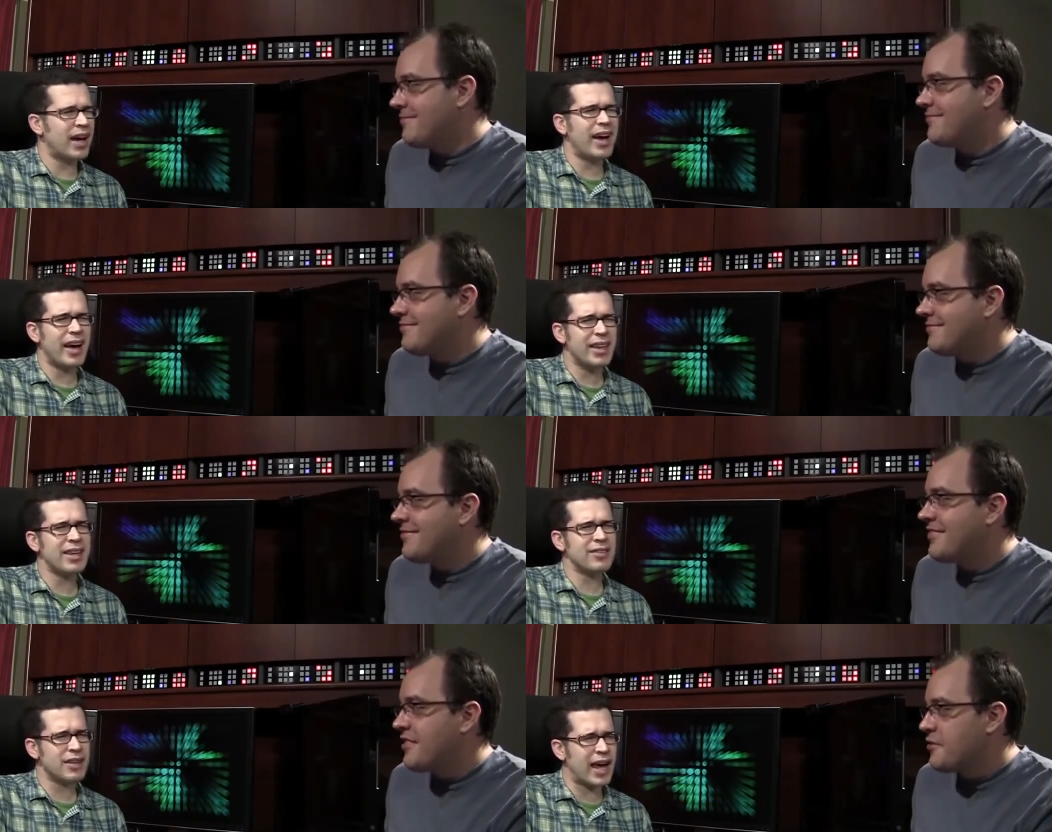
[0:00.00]
Speaker 1: I, I
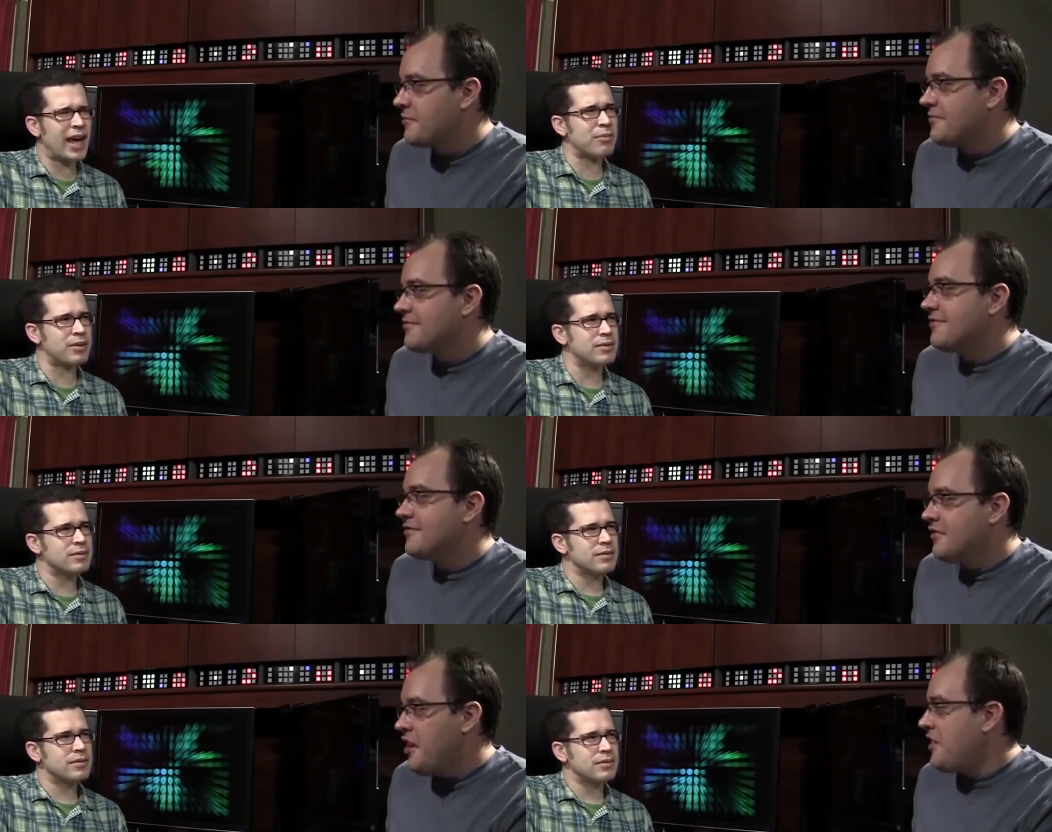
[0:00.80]
think it's going to happen.
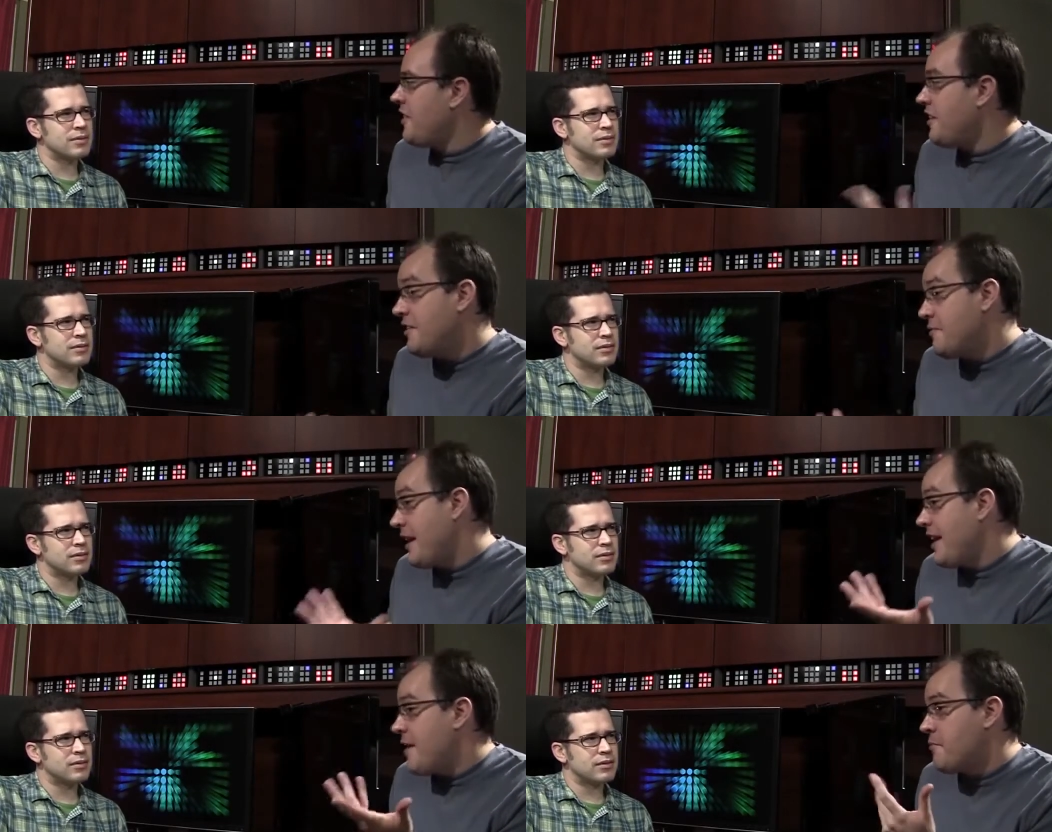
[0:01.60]
Speaker 2: Eh, then it
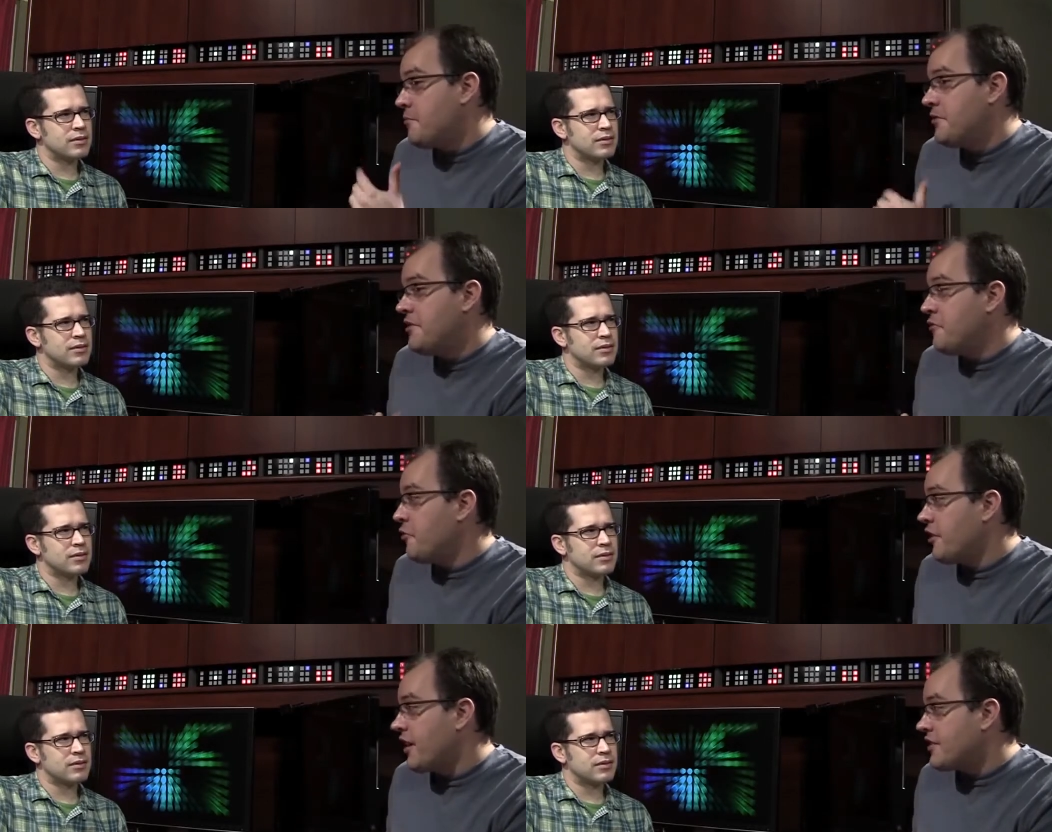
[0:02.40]
may happen with the
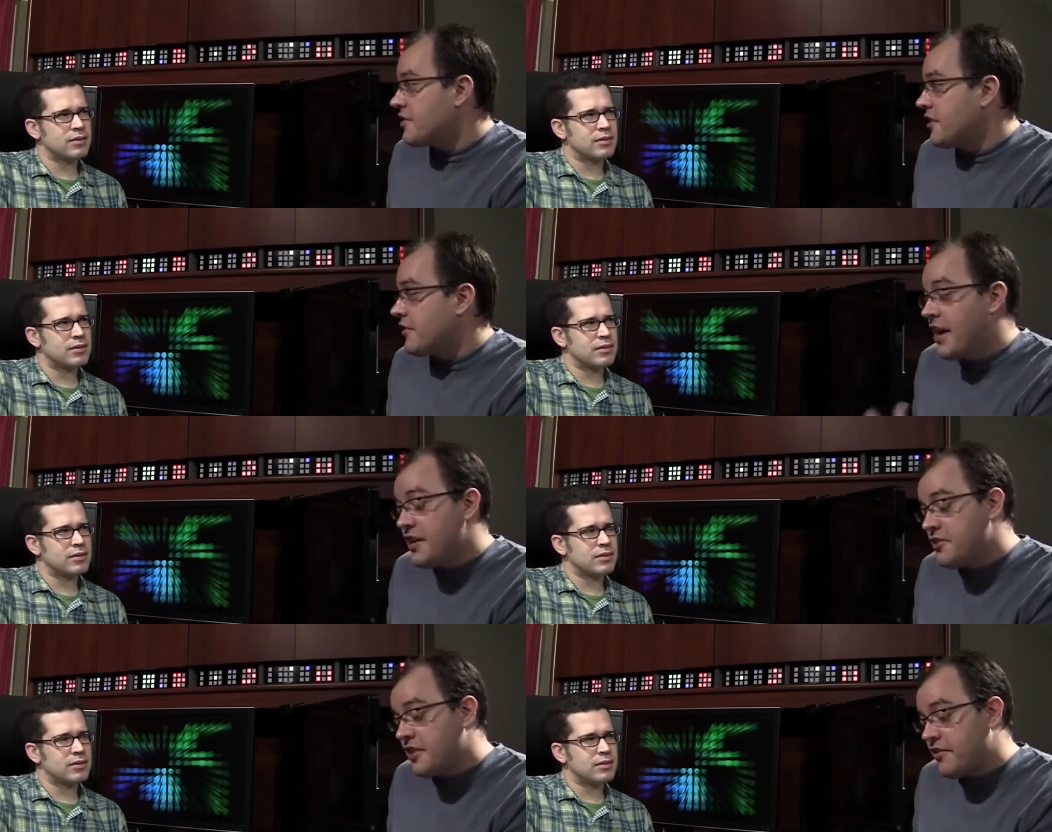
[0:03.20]
Dvorak stuff. I
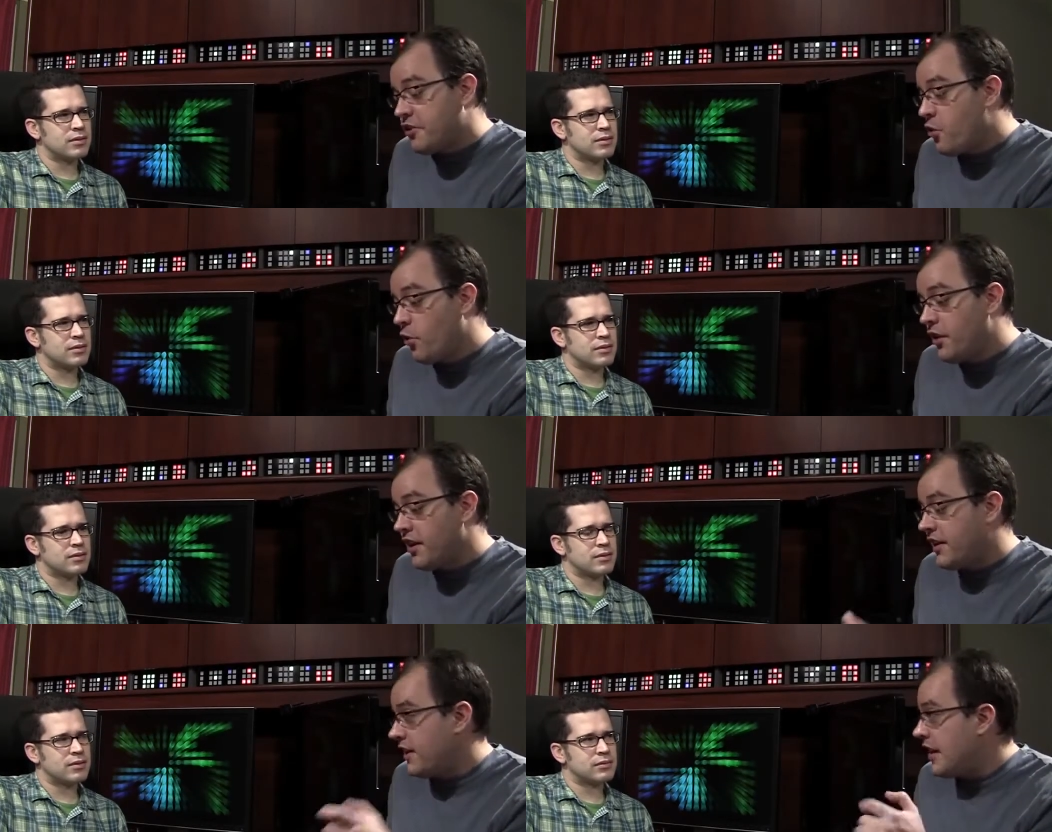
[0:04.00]
used to have a
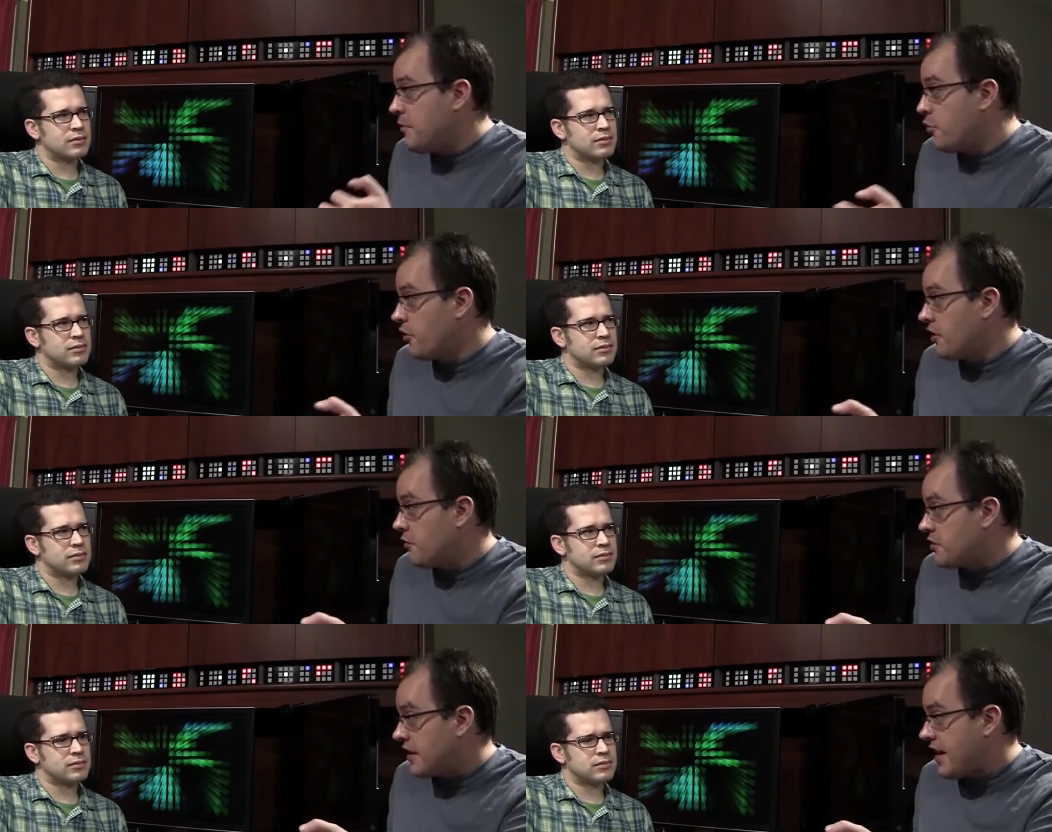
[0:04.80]
chording keyboard
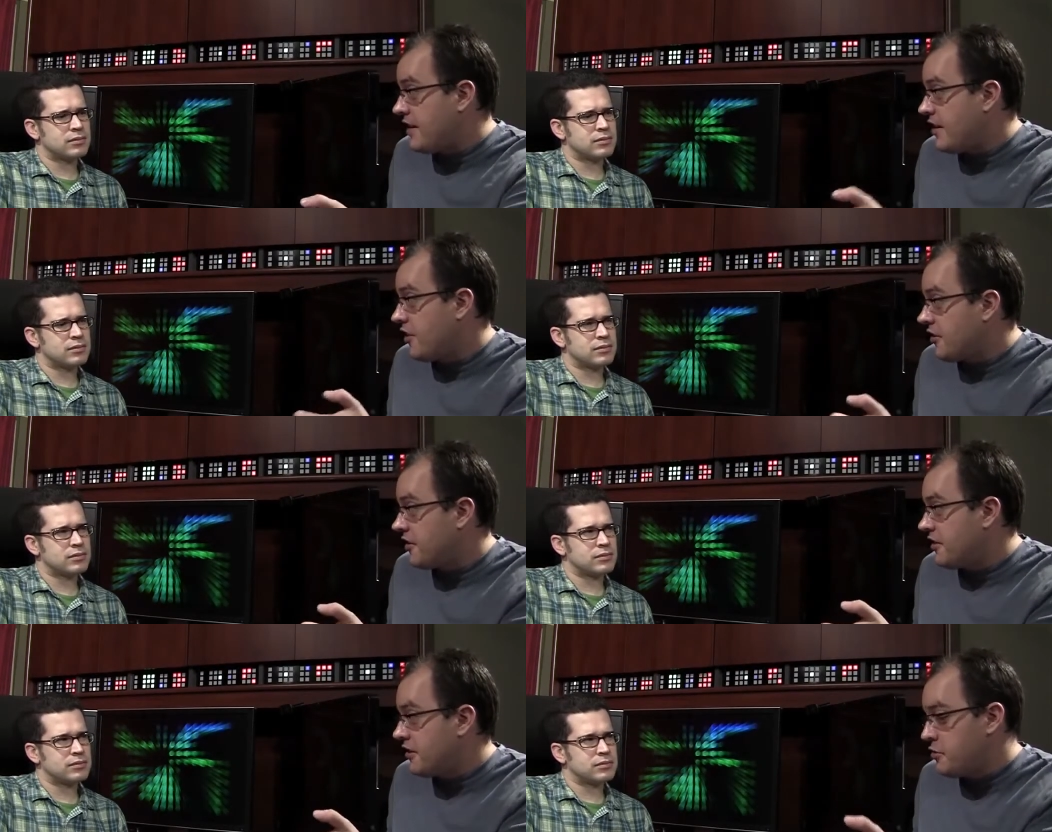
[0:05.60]
that was handheld
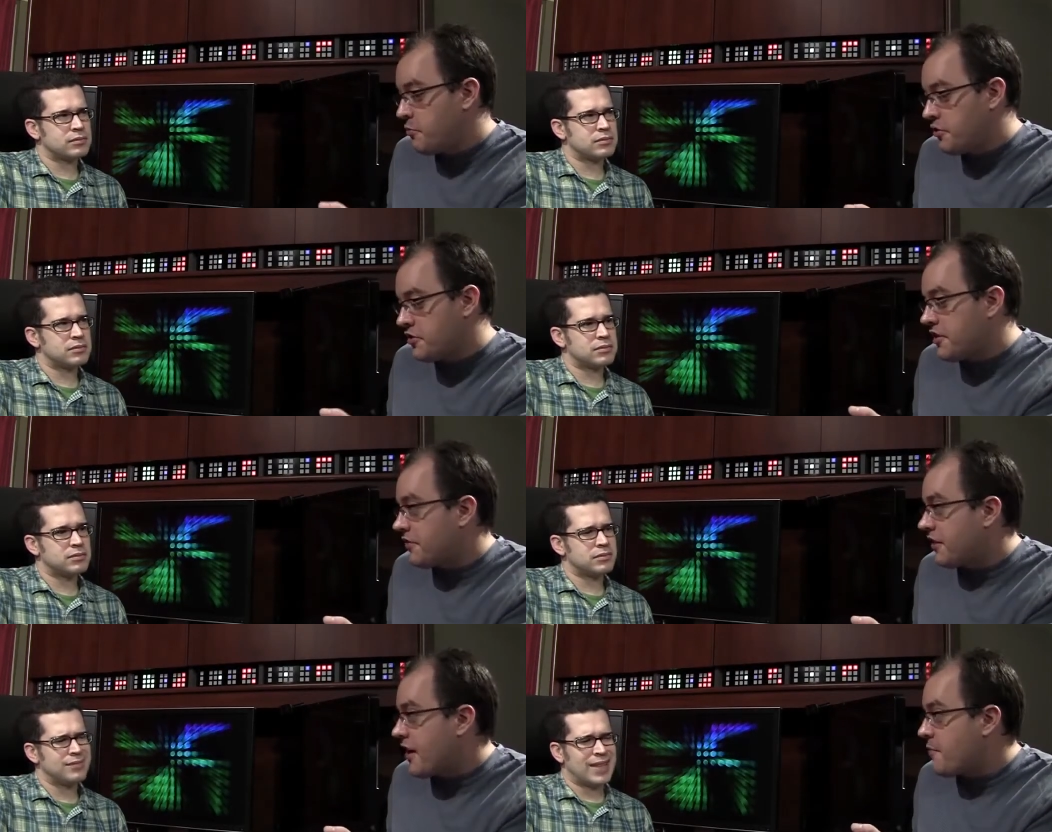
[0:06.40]
and you pushed different